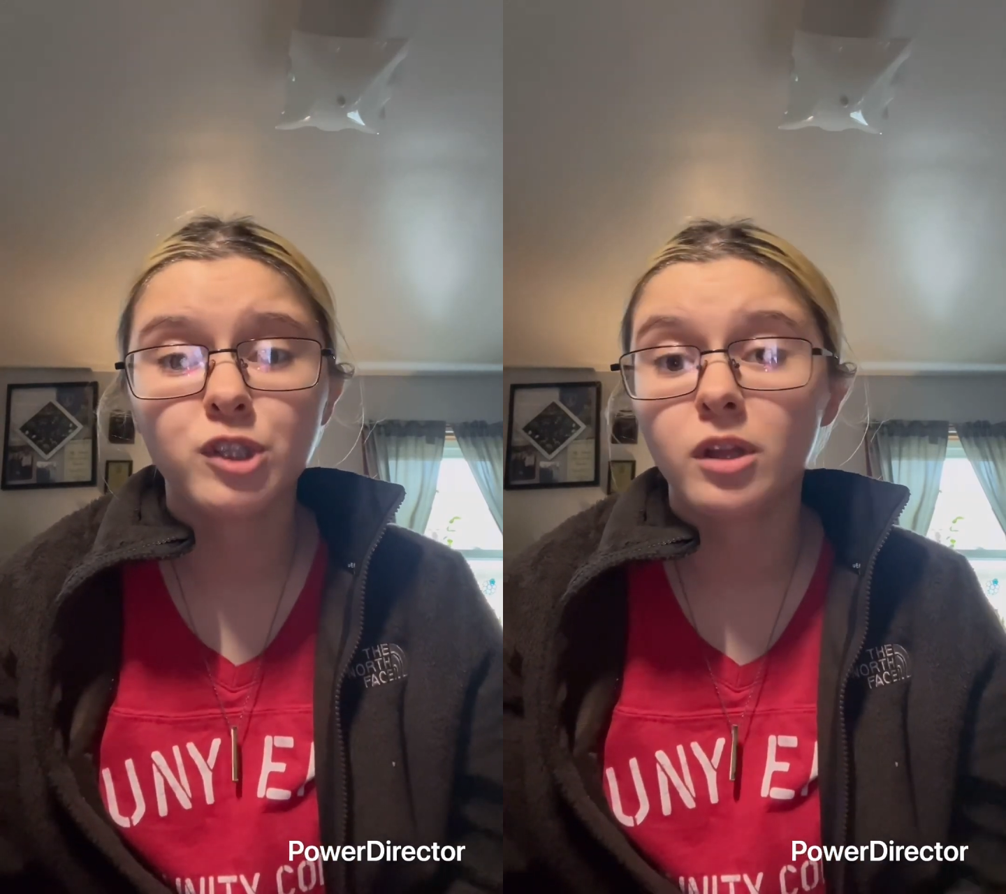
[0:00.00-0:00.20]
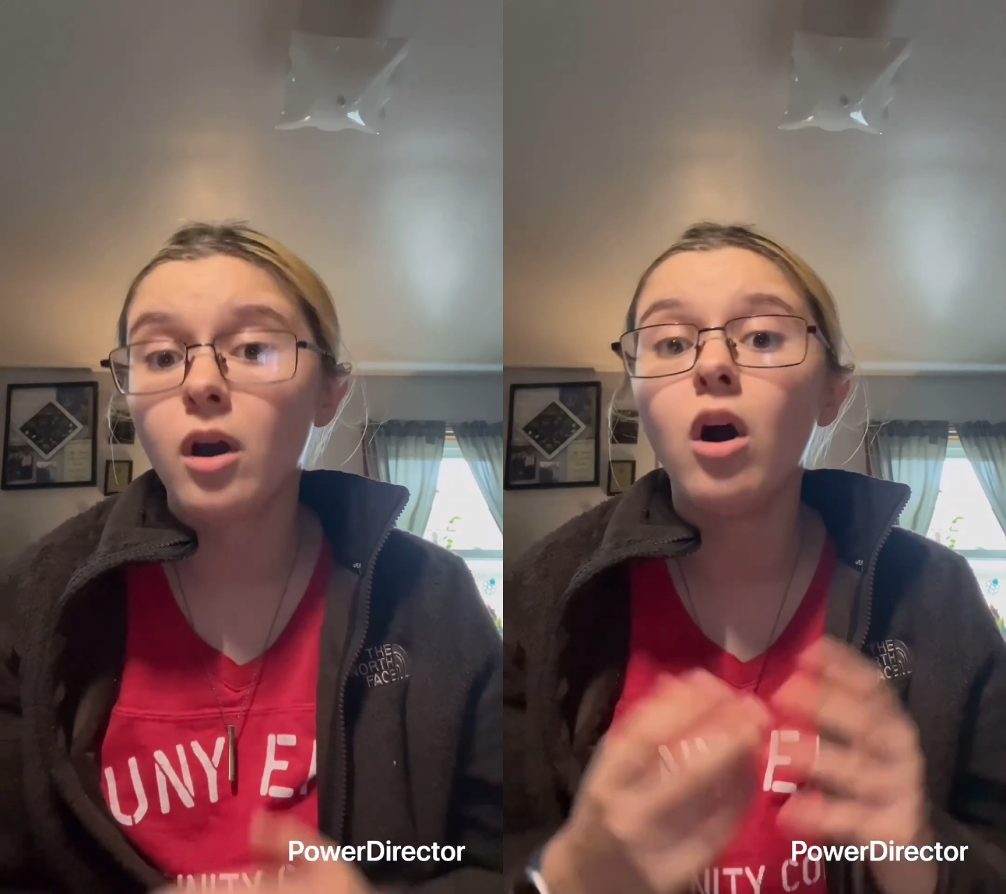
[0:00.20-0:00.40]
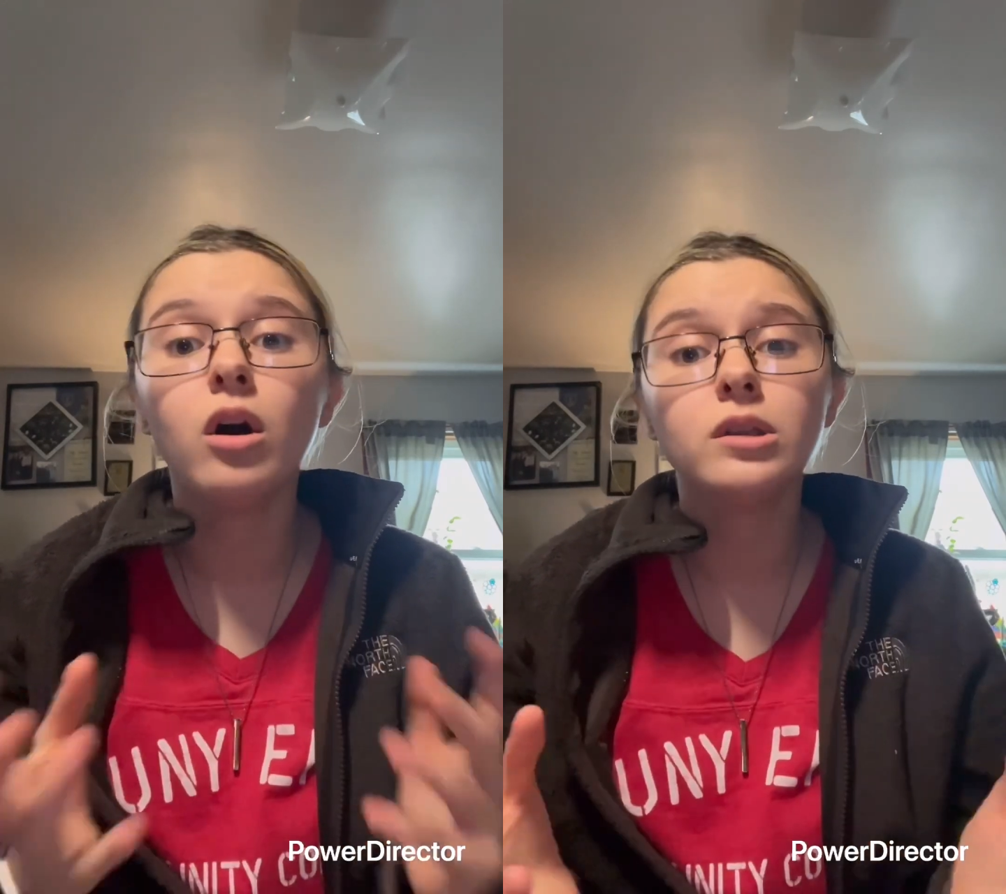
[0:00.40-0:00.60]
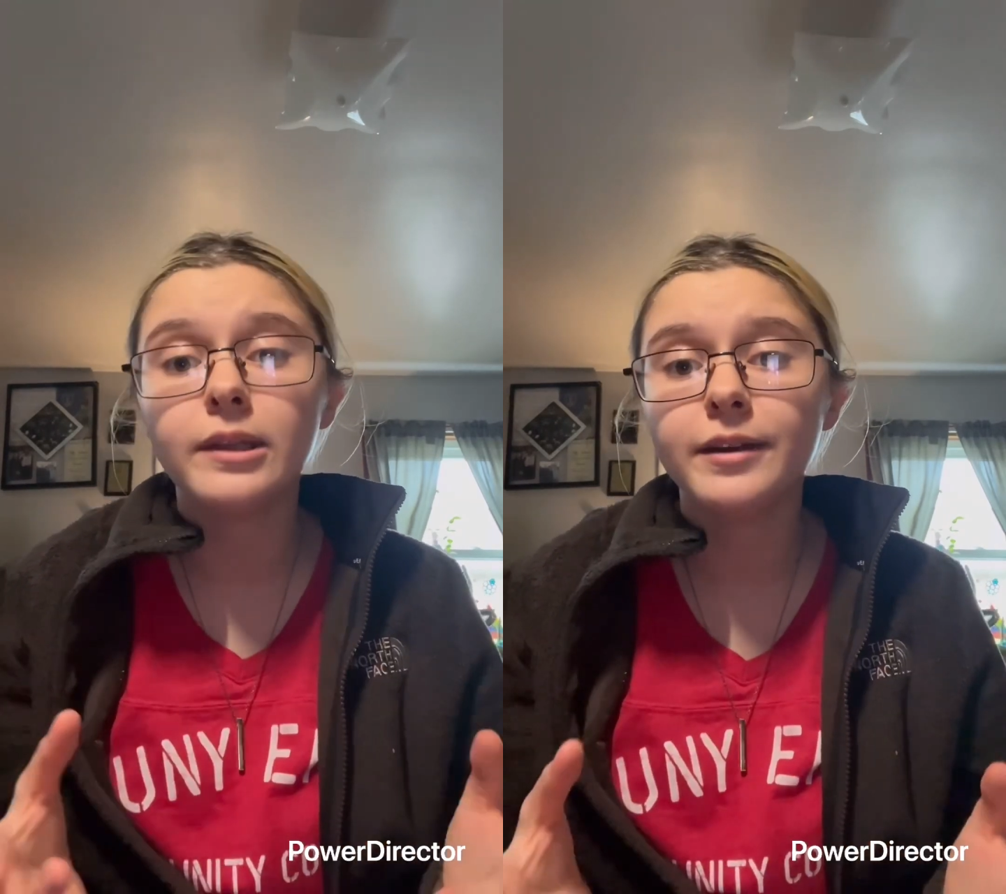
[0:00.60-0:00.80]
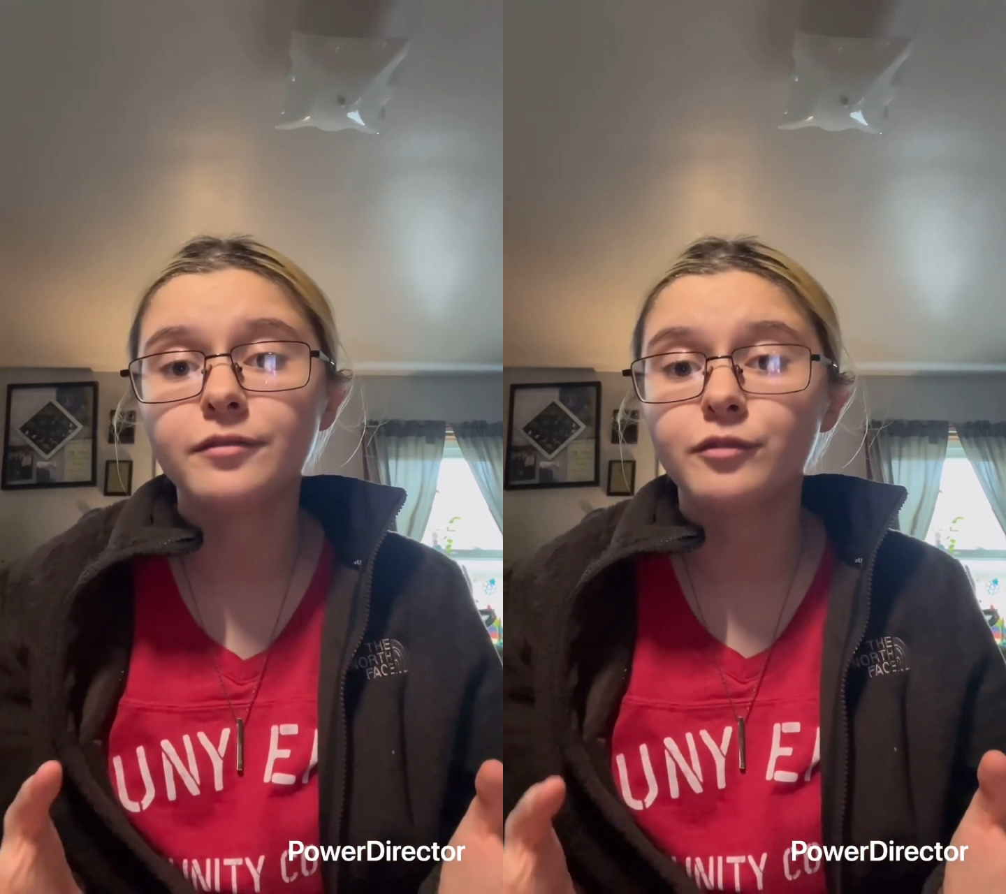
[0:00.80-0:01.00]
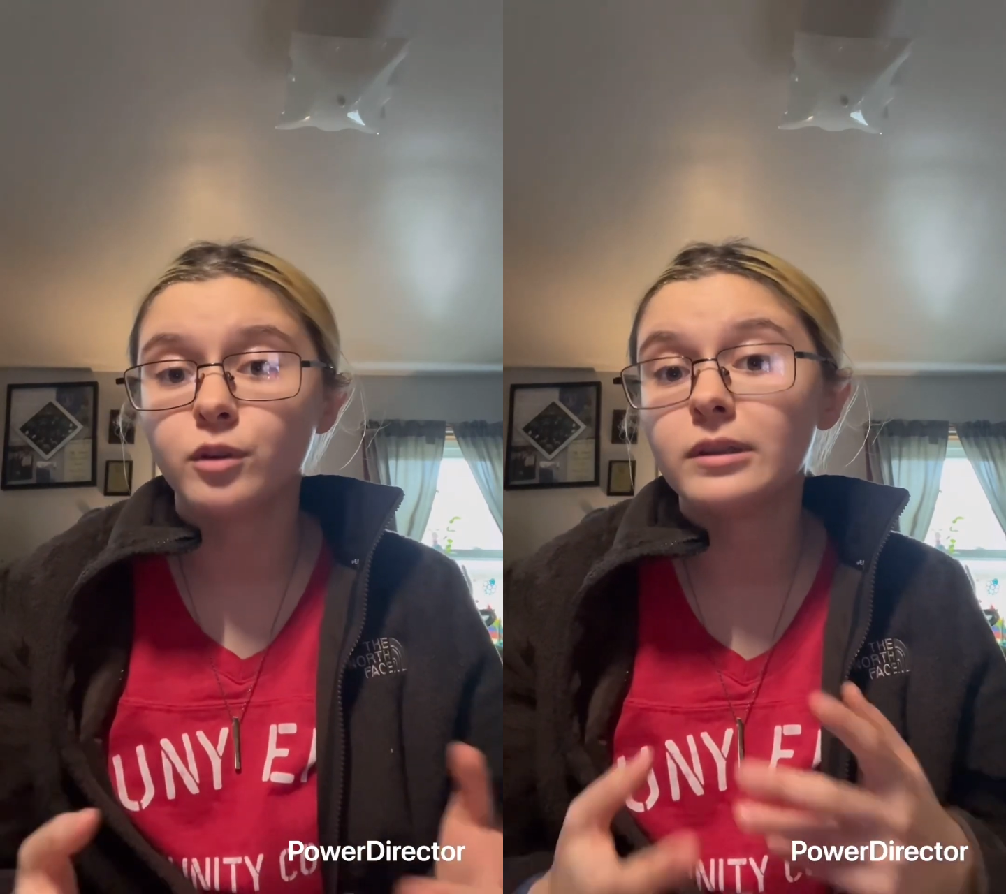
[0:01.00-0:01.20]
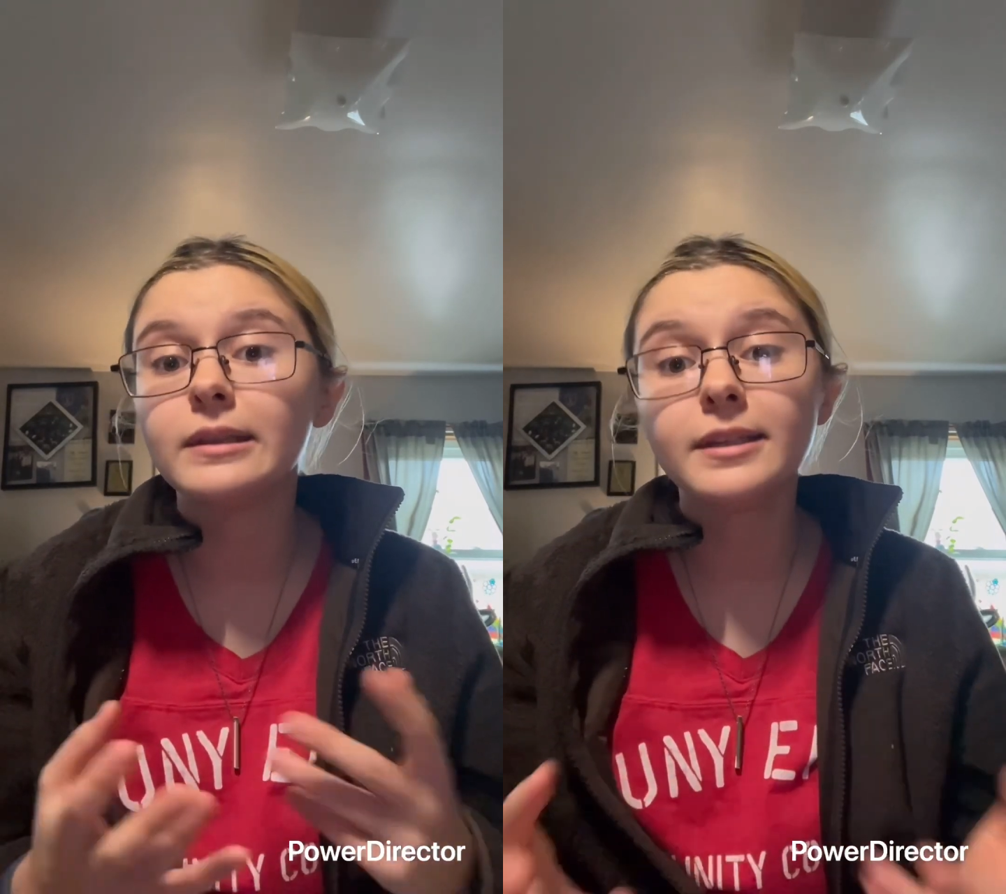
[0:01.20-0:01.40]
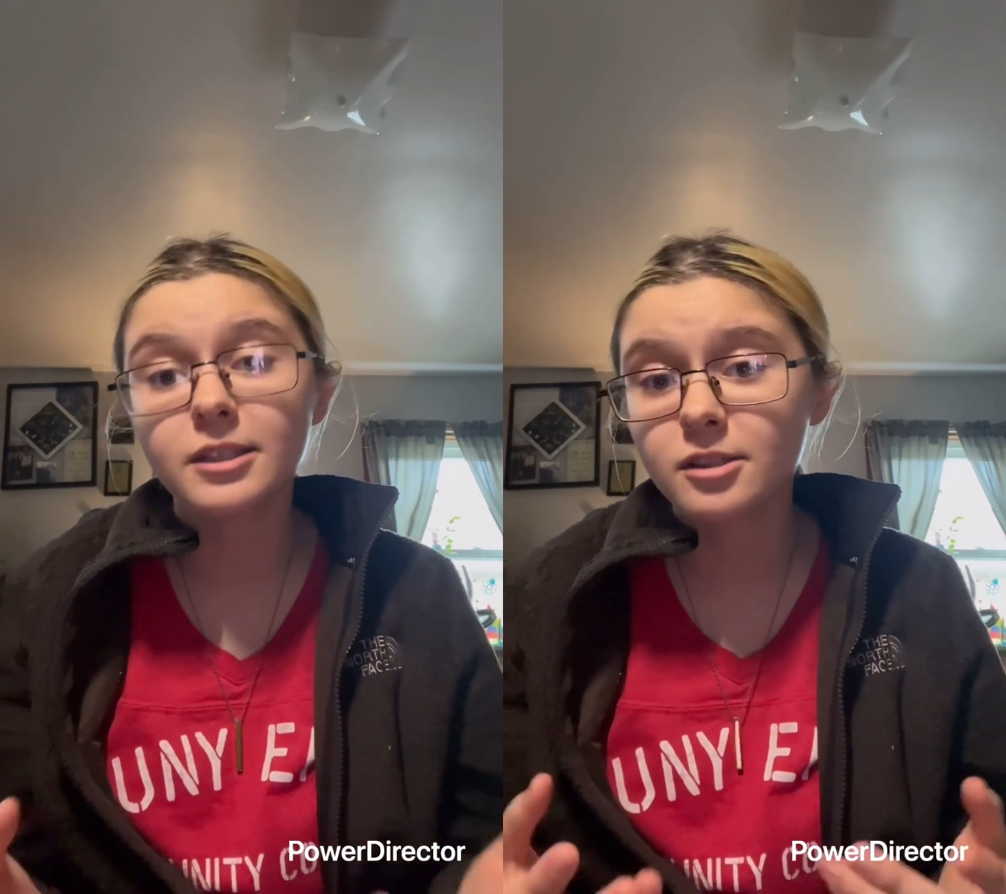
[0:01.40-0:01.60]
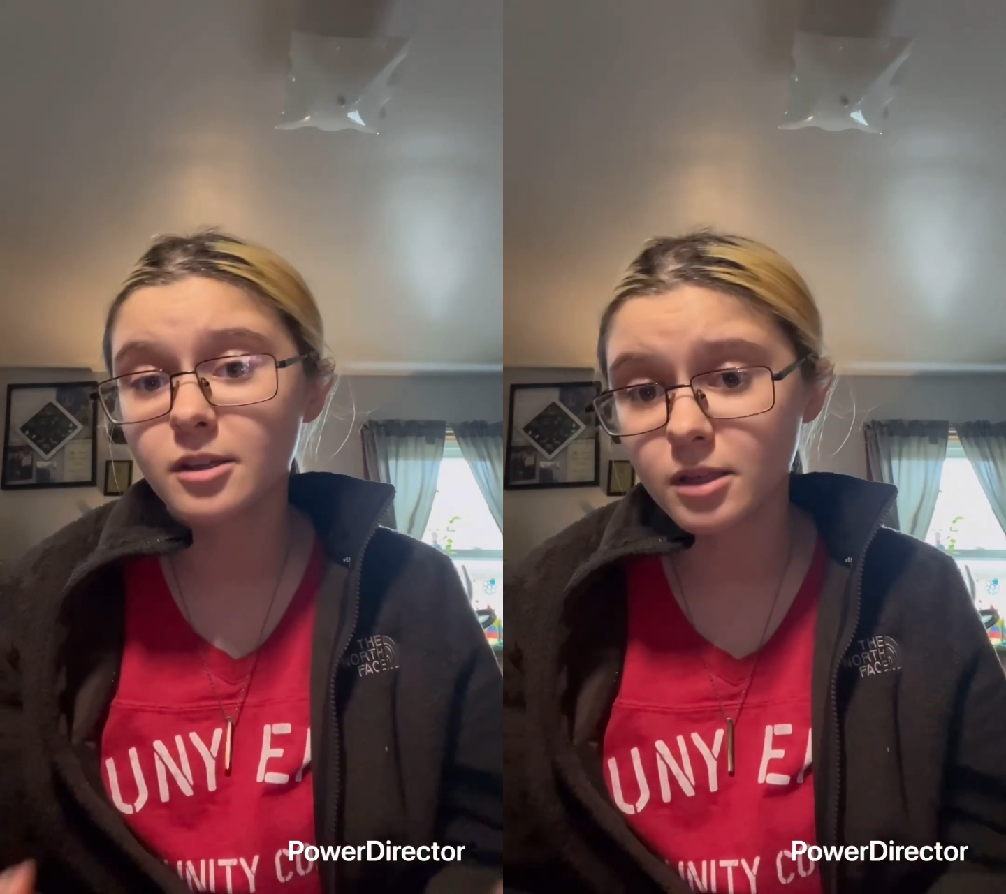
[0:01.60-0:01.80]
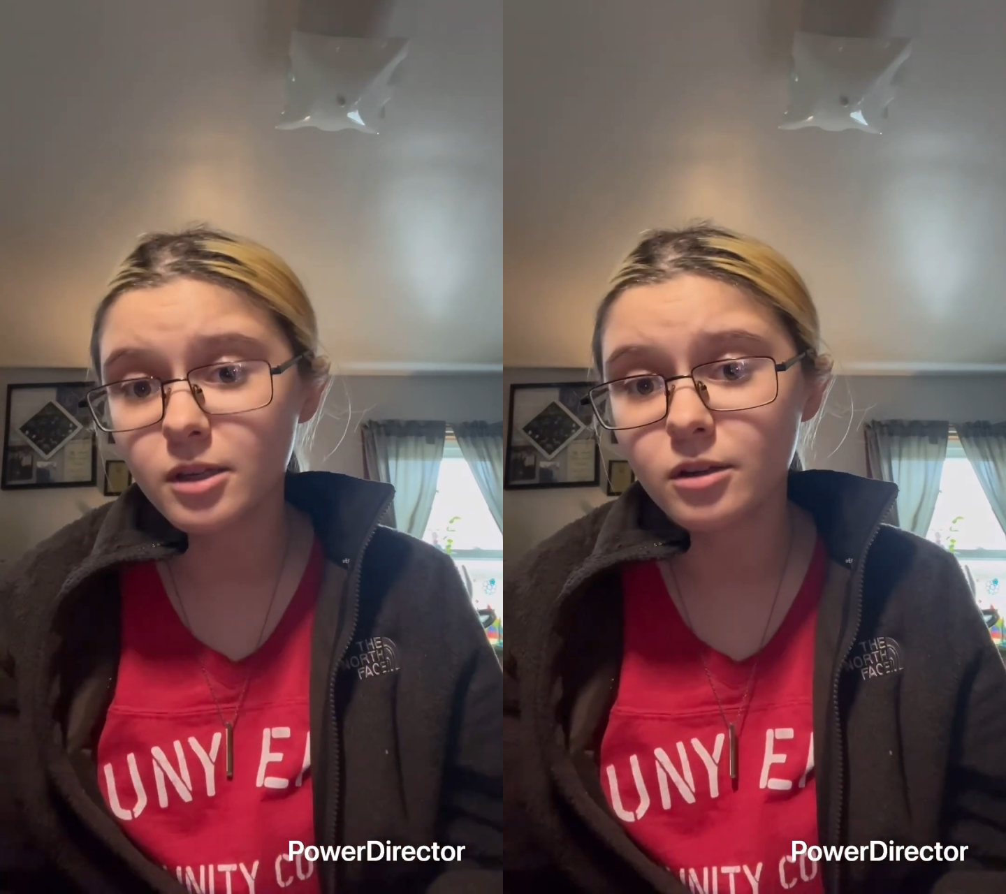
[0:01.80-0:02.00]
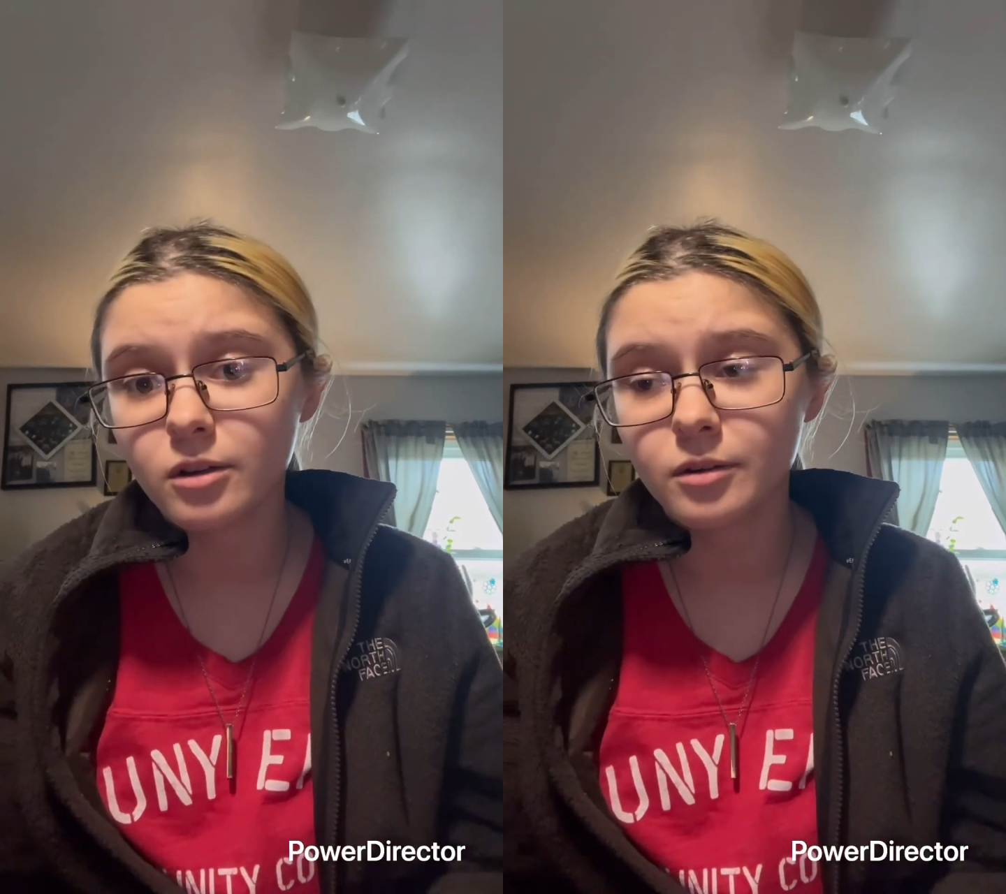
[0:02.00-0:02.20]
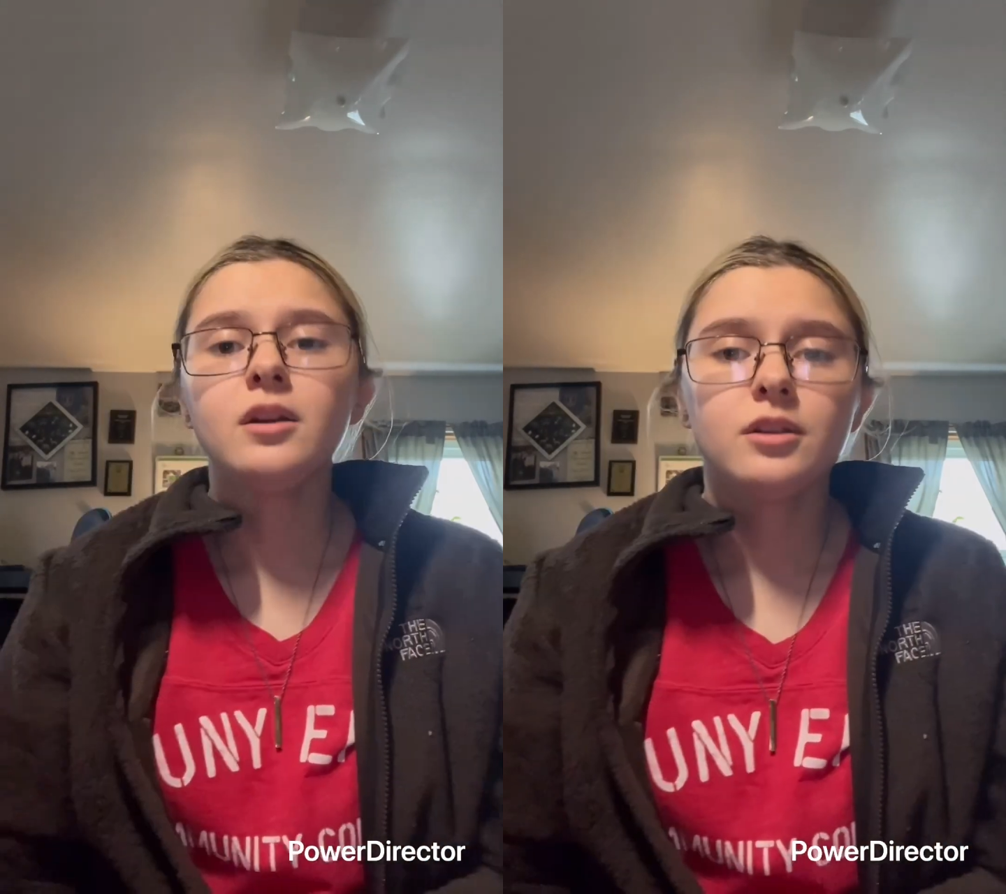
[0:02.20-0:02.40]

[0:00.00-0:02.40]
They all live for at least a year.